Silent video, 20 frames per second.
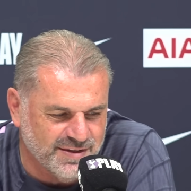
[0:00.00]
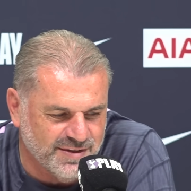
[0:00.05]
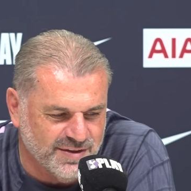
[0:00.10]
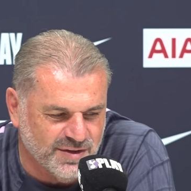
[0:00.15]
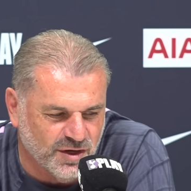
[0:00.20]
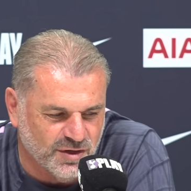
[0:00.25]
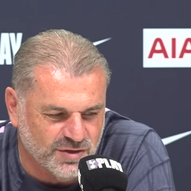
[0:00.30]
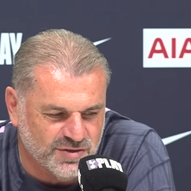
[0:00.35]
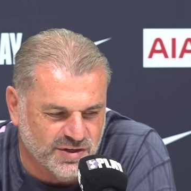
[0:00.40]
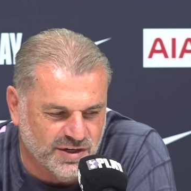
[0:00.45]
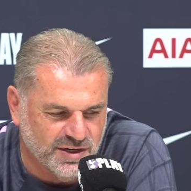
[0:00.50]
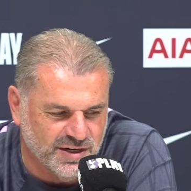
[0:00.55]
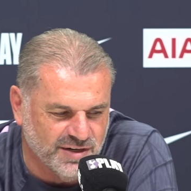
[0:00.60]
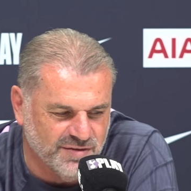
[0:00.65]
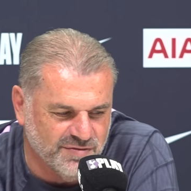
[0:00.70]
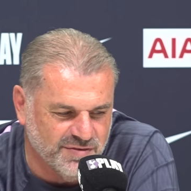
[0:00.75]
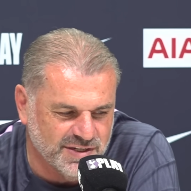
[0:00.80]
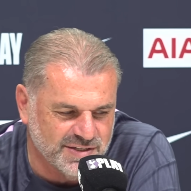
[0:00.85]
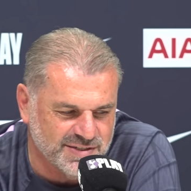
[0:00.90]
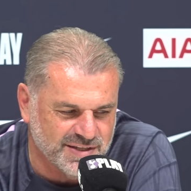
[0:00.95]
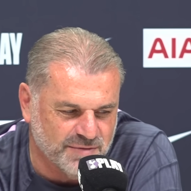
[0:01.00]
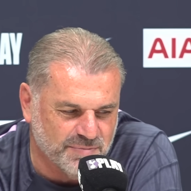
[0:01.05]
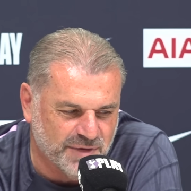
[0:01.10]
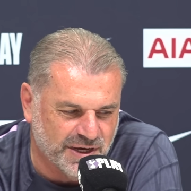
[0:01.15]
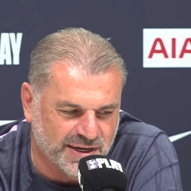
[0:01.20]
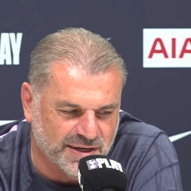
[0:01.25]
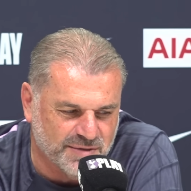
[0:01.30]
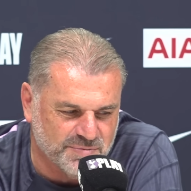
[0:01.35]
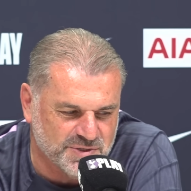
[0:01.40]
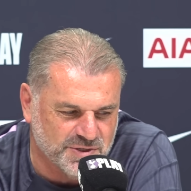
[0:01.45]
The alternative is they
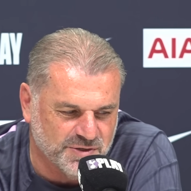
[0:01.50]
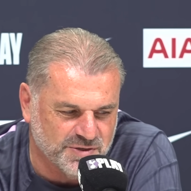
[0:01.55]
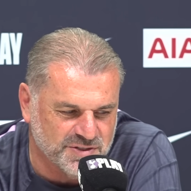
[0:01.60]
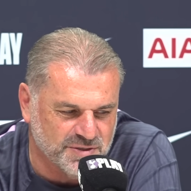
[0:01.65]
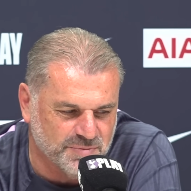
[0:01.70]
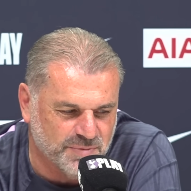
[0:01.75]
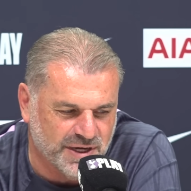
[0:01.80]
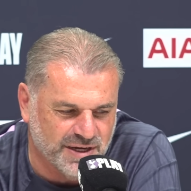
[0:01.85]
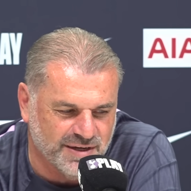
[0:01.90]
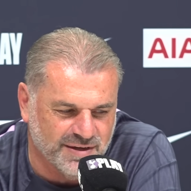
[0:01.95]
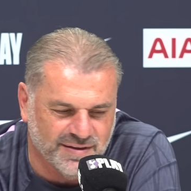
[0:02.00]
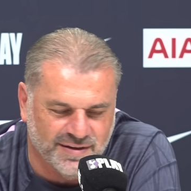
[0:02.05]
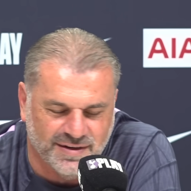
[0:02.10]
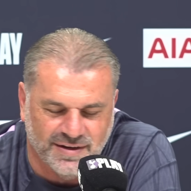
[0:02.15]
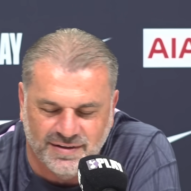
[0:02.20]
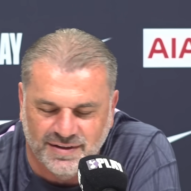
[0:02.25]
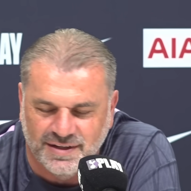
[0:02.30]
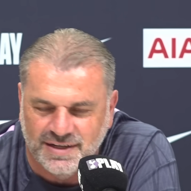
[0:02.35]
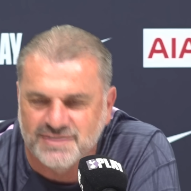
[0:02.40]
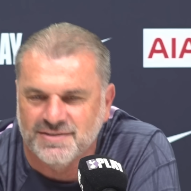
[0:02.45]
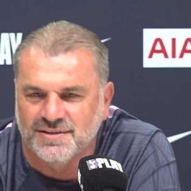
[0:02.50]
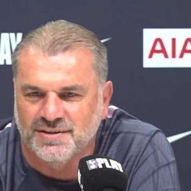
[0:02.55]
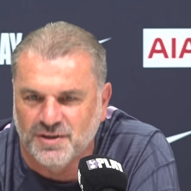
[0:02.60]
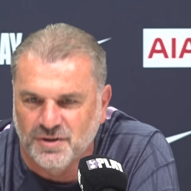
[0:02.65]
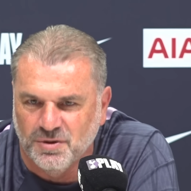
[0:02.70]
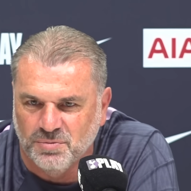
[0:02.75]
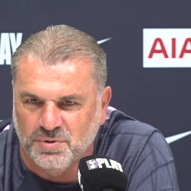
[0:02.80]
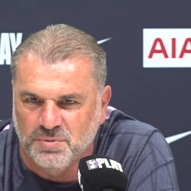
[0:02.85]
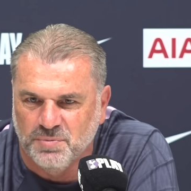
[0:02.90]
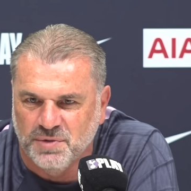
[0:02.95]
make up songs about you that are less than
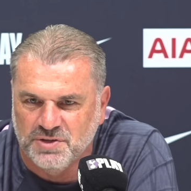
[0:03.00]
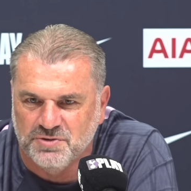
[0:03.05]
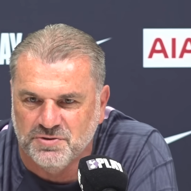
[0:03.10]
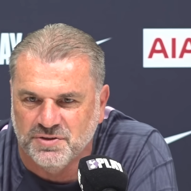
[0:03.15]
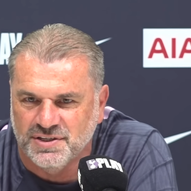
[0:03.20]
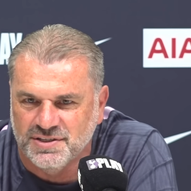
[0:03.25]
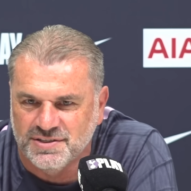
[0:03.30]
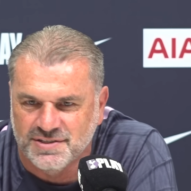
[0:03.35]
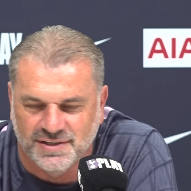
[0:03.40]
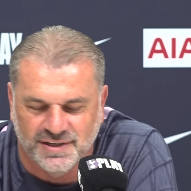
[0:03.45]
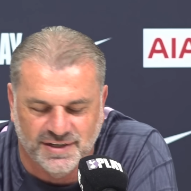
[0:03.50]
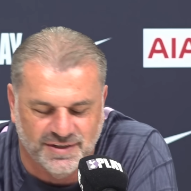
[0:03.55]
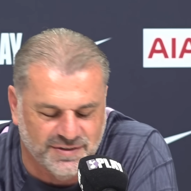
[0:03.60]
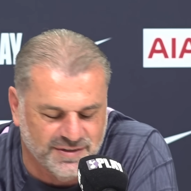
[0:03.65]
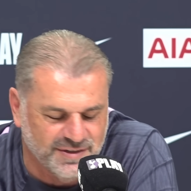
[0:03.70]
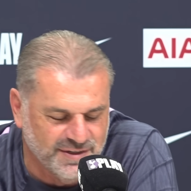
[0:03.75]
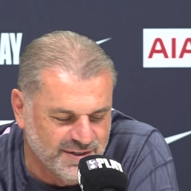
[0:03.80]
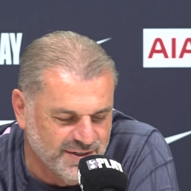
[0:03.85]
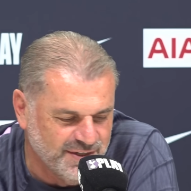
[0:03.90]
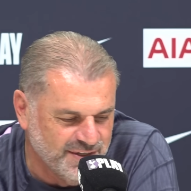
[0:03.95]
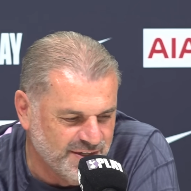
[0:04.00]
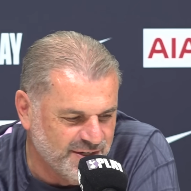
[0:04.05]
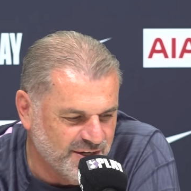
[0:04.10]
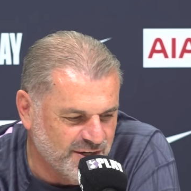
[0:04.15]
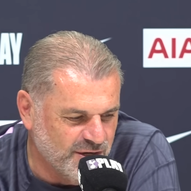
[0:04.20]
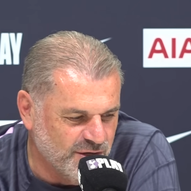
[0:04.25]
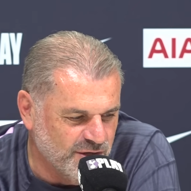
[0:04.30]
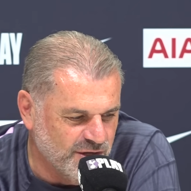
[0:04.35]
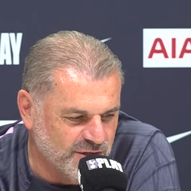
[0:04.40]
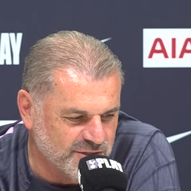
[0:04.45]
complimentary. So
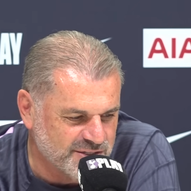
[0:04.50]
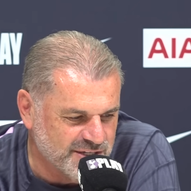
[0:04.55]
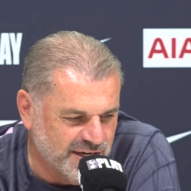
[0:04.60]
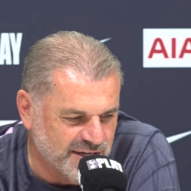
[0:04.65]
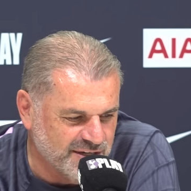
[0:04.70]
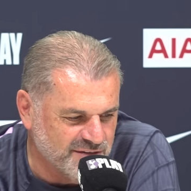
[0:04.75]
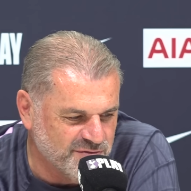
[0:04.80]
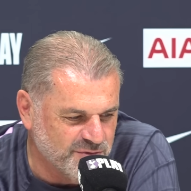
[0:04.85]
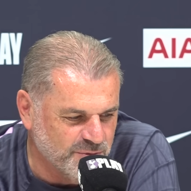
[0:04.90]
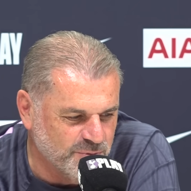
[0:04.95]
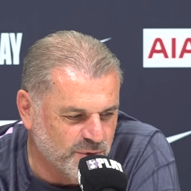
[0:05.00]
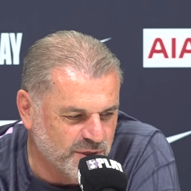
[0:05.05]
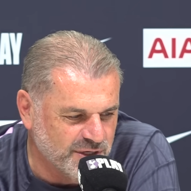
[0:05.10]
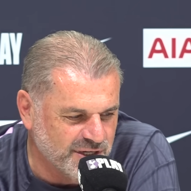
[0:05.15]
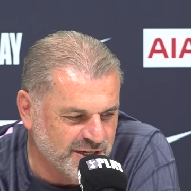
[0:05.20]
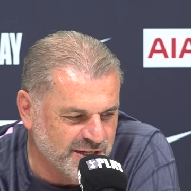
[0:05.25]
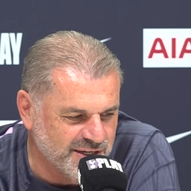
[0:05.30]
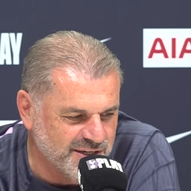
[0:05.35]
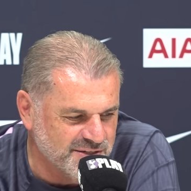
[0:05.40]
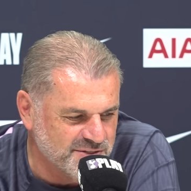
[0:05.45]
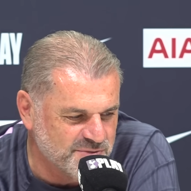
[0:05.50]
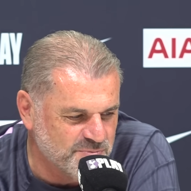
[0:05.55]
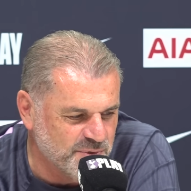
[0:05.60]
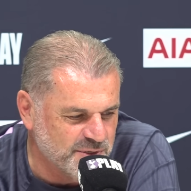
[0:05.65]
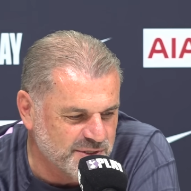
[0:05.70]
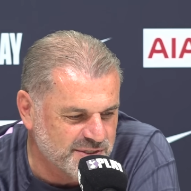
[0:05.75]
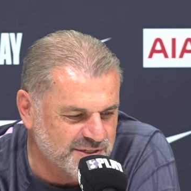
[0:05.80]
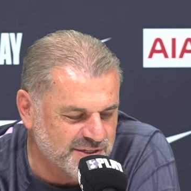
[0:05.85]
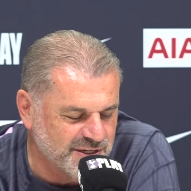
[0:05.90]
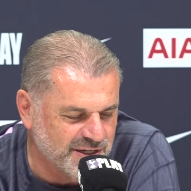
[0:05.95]
I'll take it for what it is,
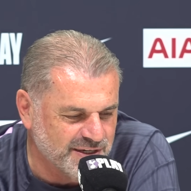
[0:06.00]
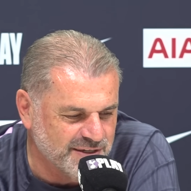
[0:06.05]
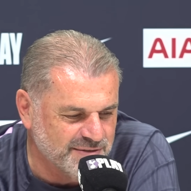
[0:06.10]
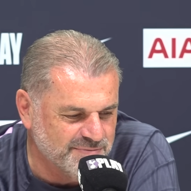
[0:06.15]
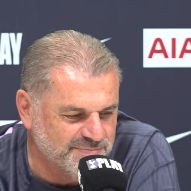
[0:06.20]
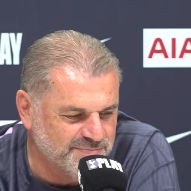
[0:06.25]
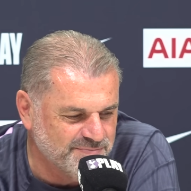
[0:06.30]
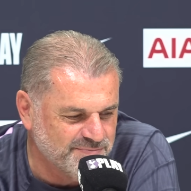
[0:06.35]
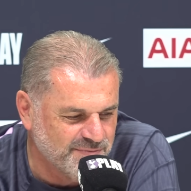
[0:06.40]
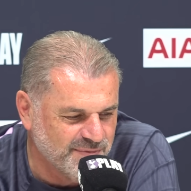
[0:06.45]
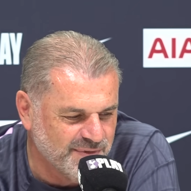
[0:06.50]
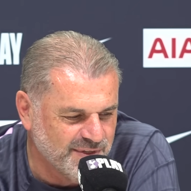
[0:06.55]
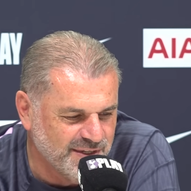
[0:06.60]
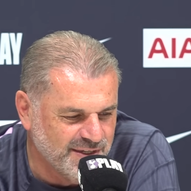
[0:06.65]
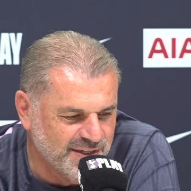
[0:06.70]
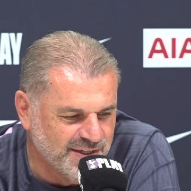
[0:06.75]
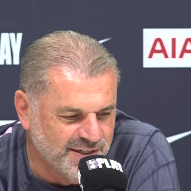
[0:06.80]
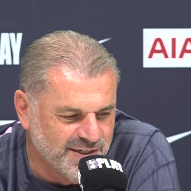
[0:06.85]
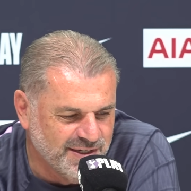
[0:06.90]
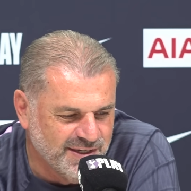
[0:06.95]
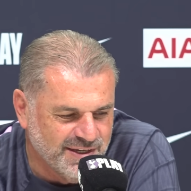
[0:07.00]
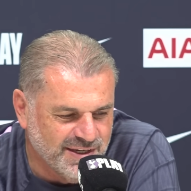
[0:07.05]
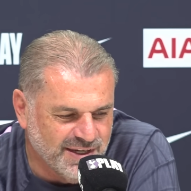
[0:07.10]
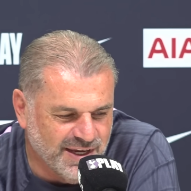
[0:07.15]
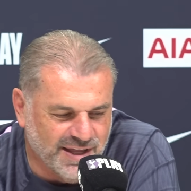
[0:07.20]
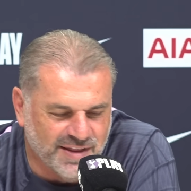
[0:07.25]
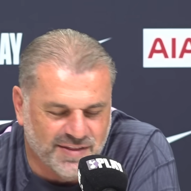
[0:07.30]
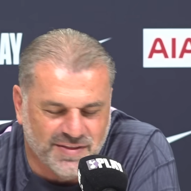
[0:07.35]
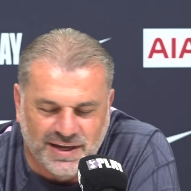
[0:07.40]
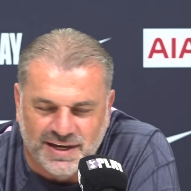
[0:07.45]
but,
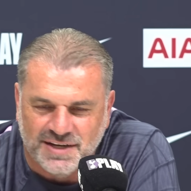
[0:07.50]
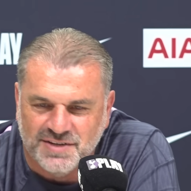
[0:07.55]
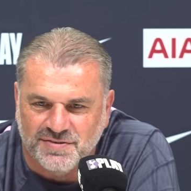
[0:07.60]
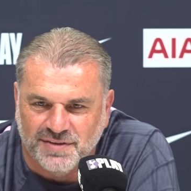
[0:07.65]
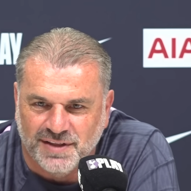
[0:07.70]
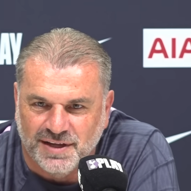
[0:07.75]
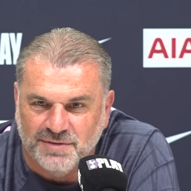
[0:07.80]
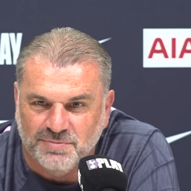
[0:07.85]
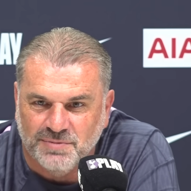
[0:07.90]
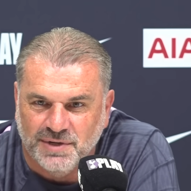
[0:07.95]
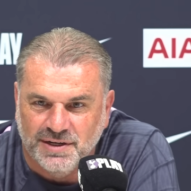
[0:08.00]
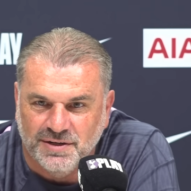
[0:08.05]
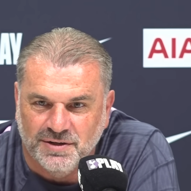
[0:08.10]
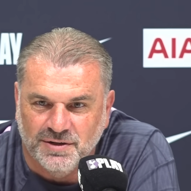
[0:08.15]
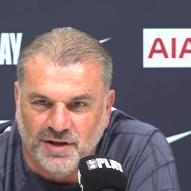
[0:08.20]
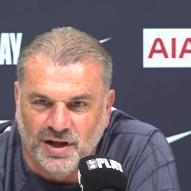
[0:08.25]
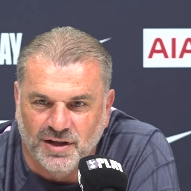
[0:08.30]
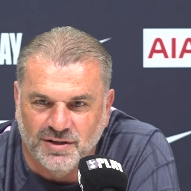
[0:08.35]
yeah, thanks for that, mate.